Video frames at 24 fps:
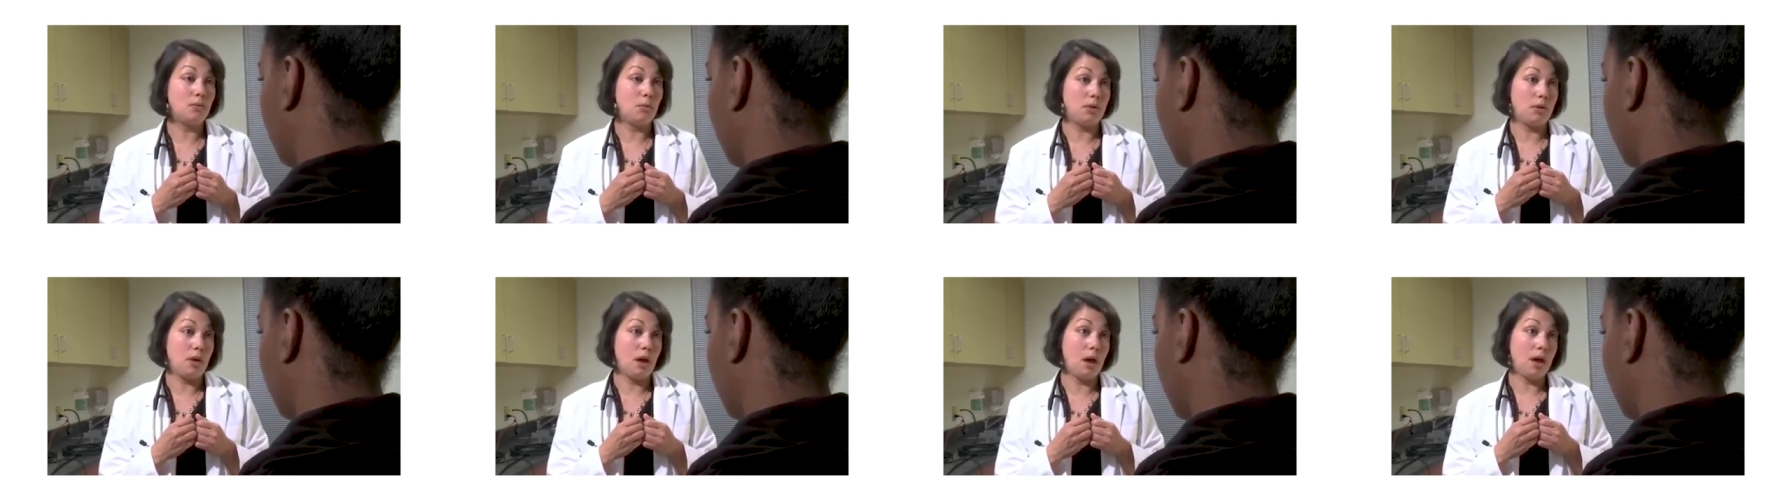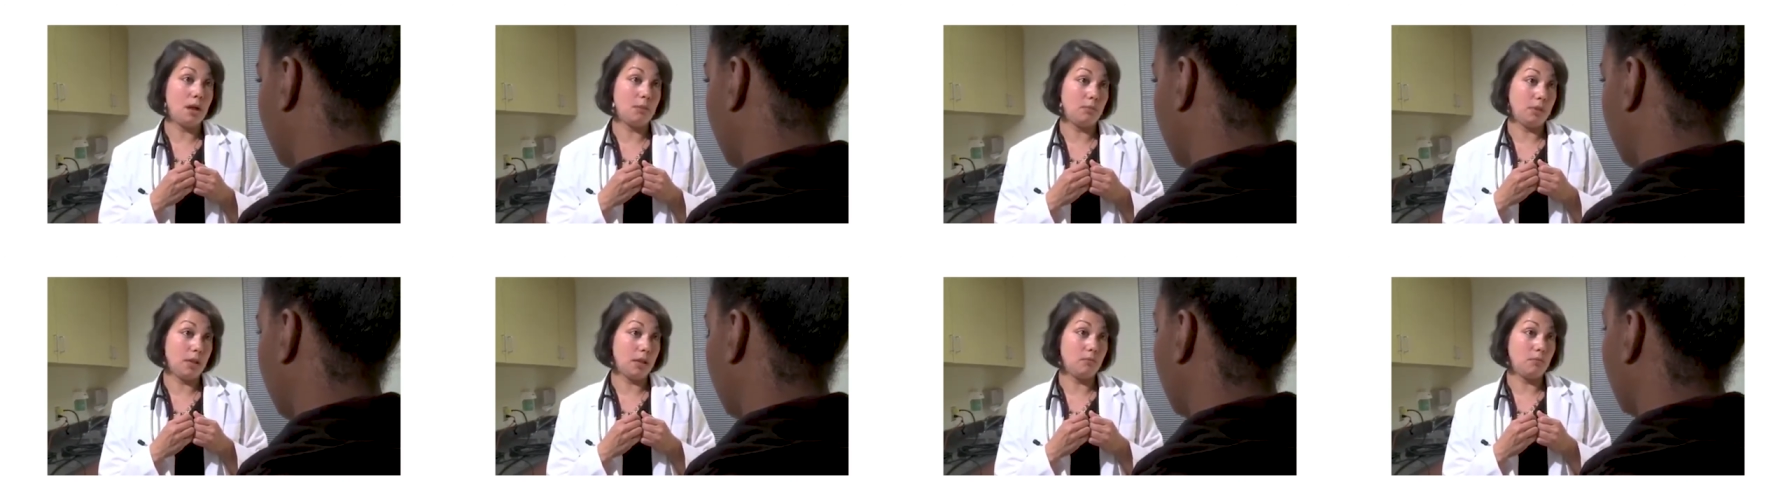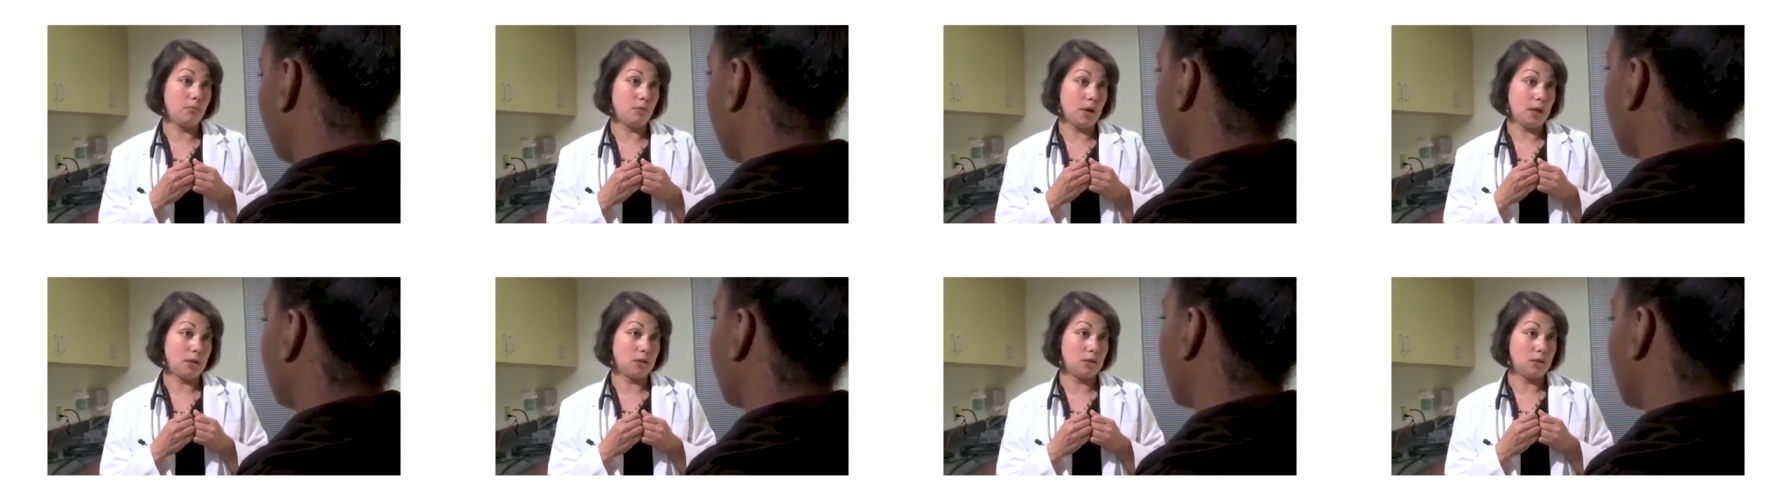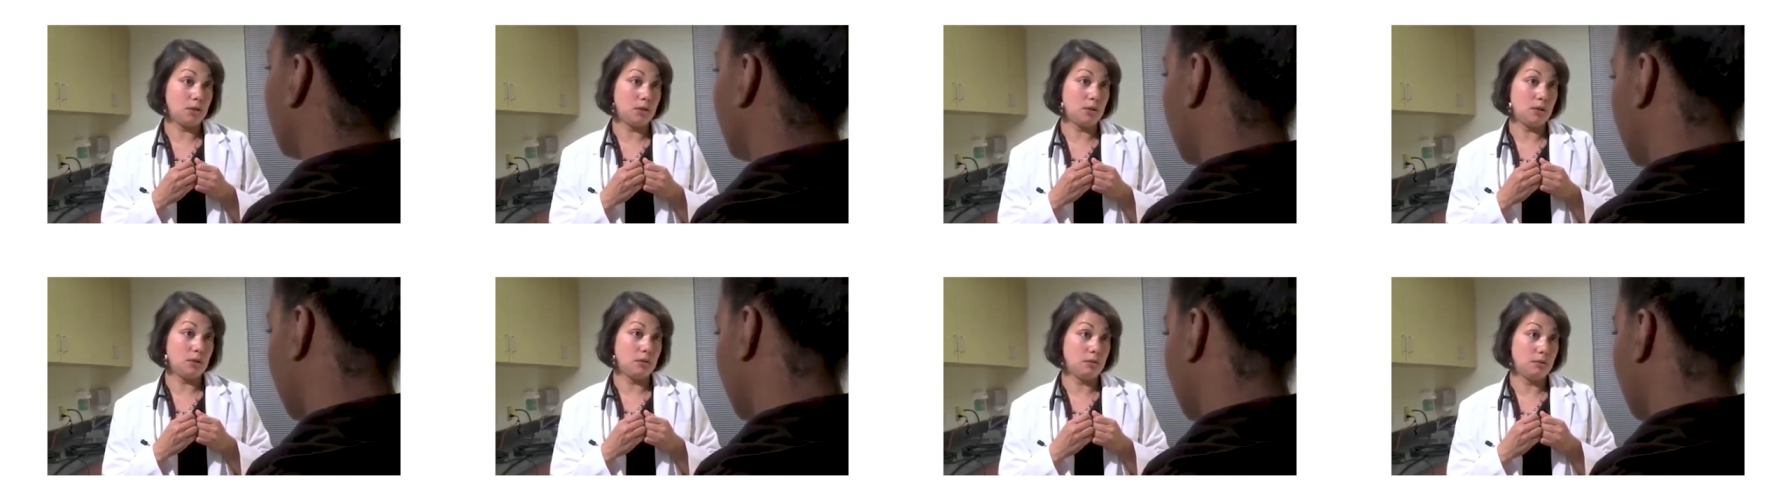with high blood
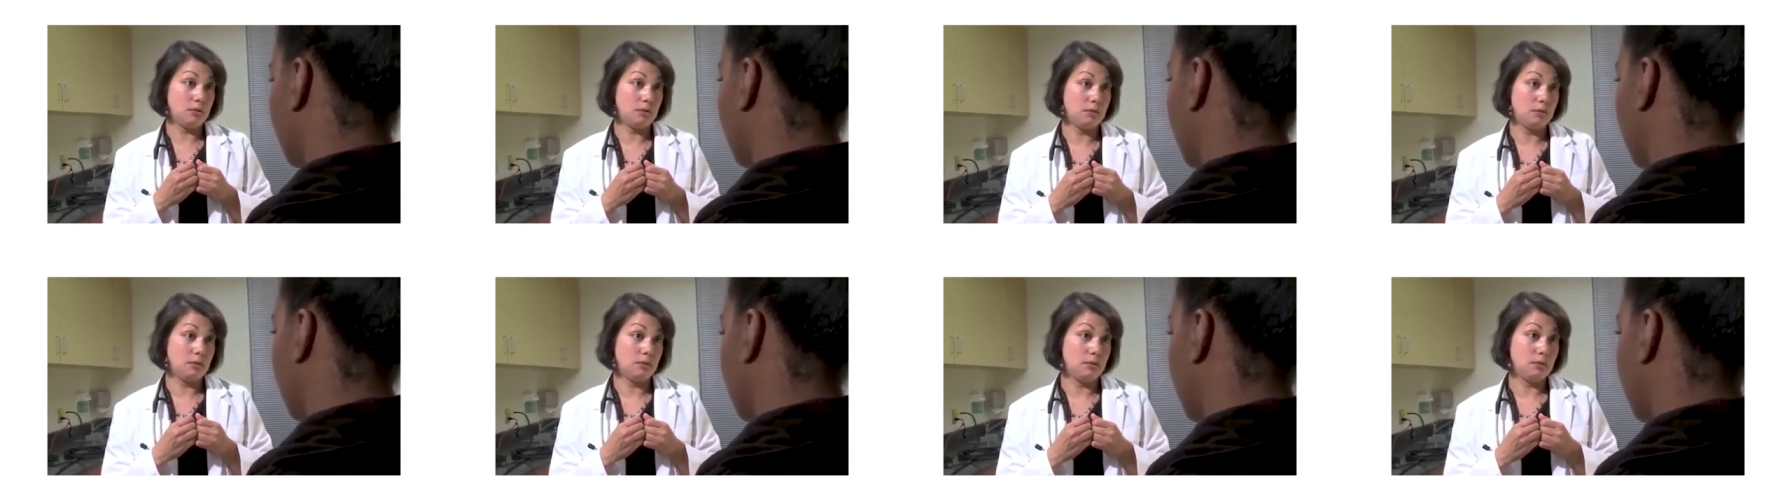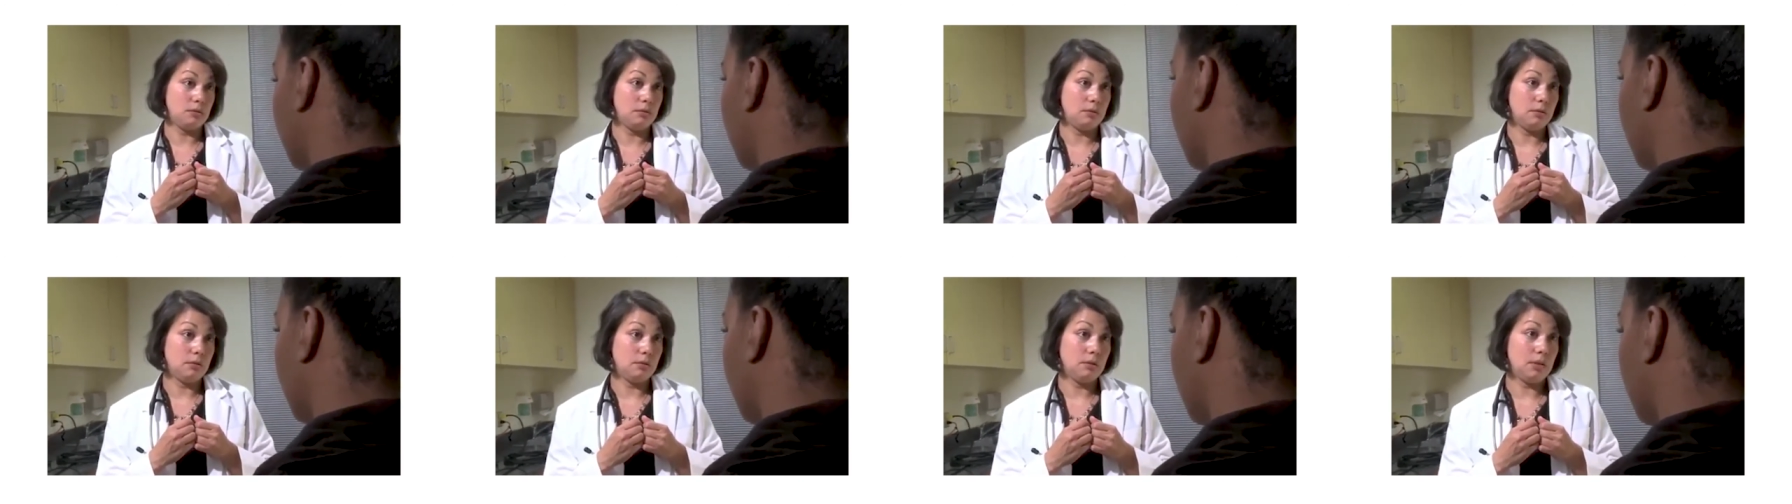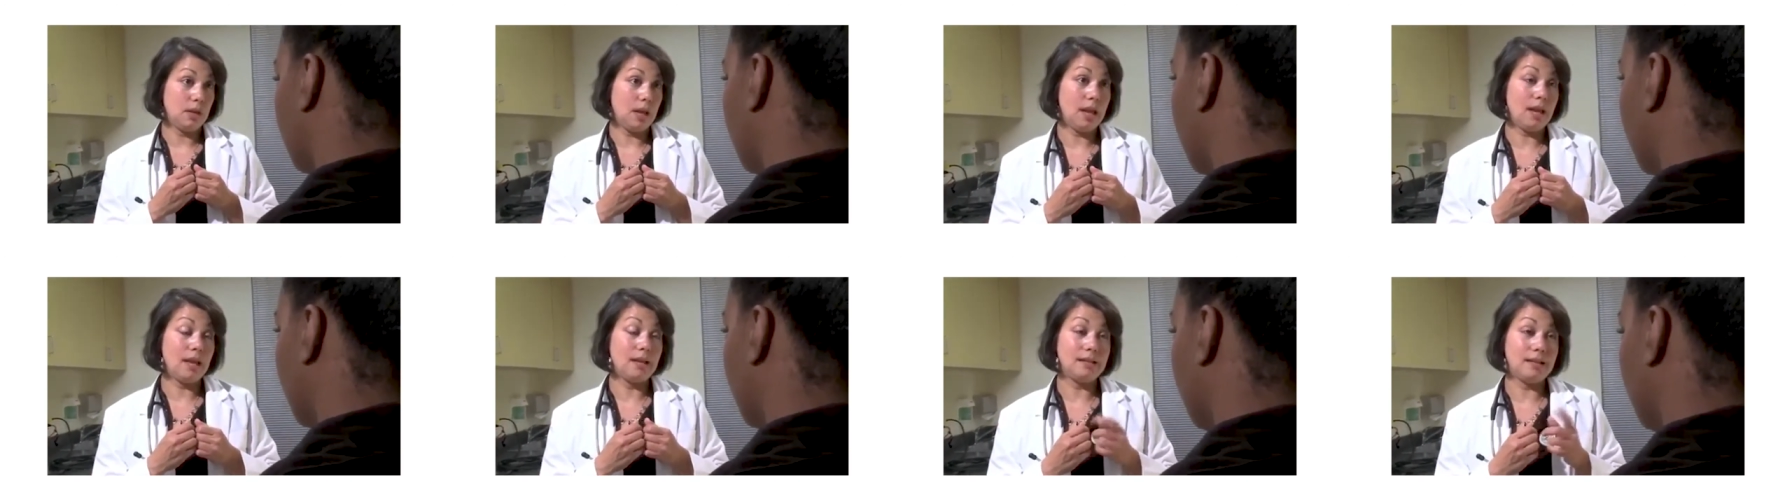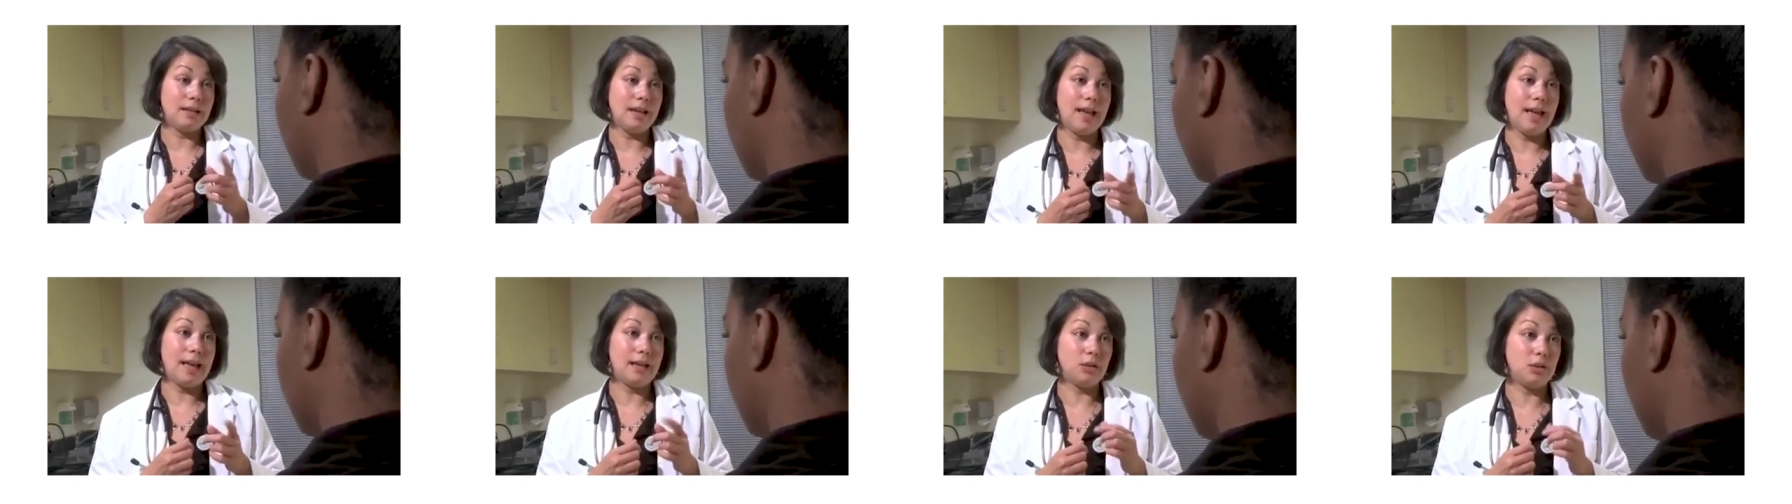pressure. And
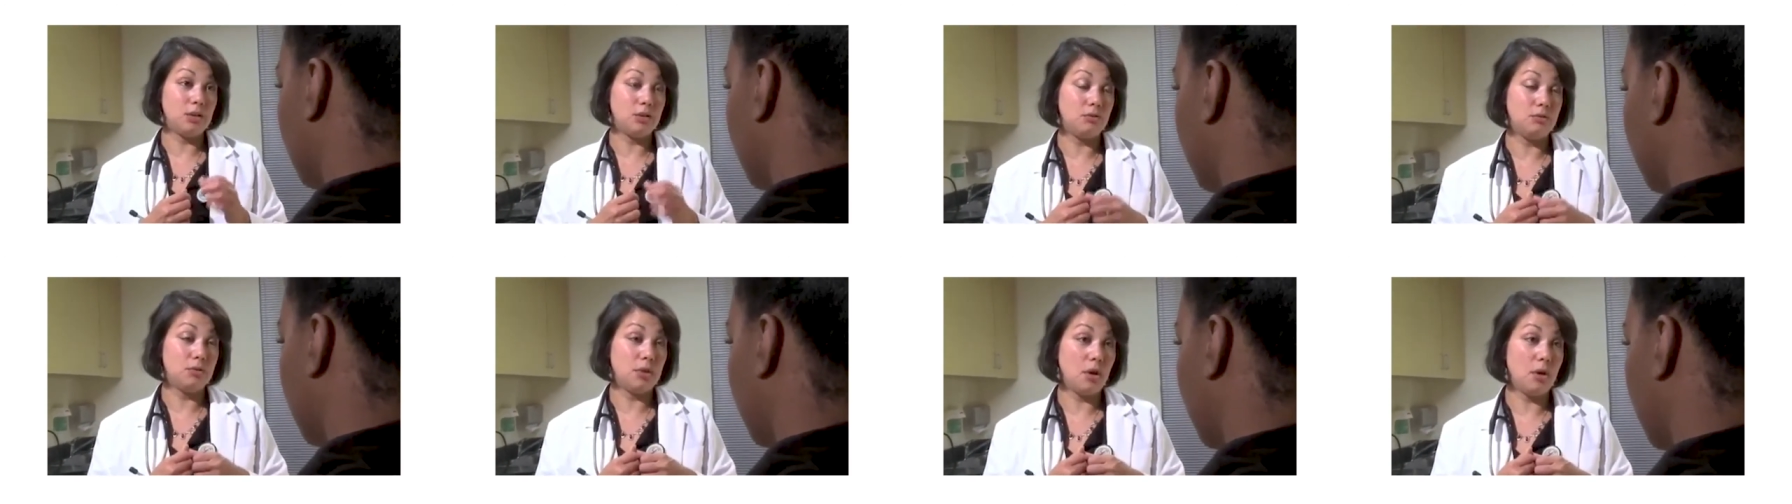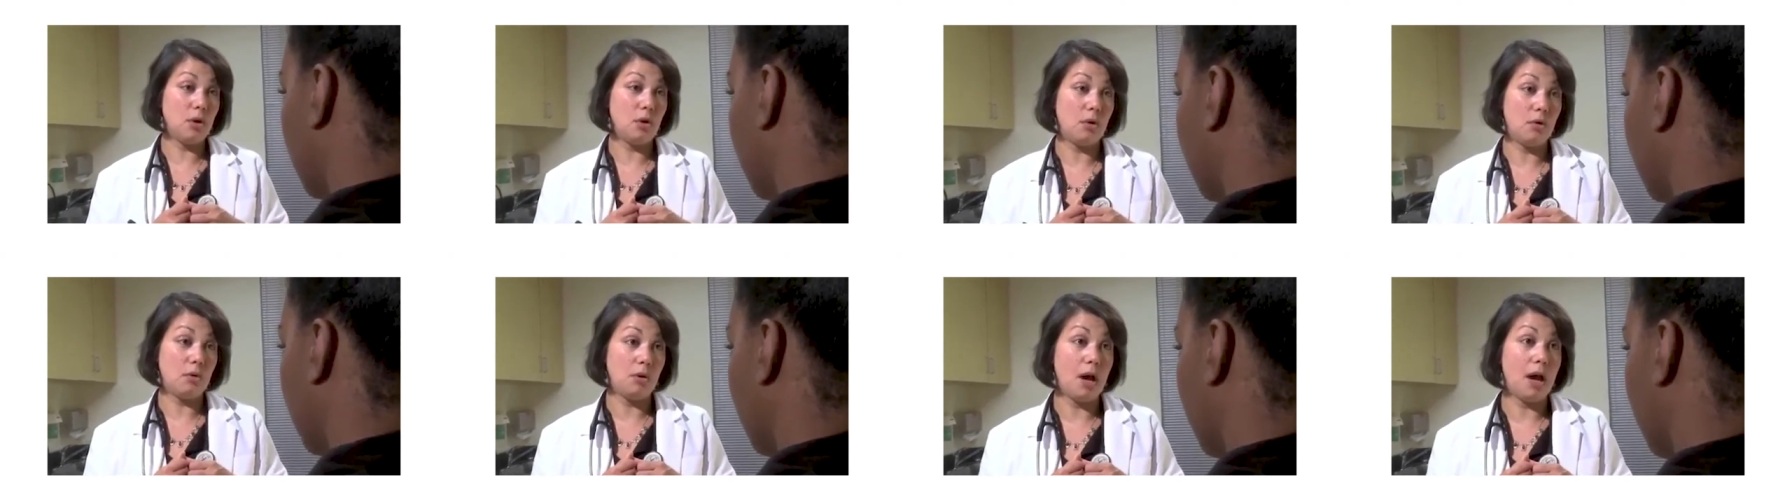as you know,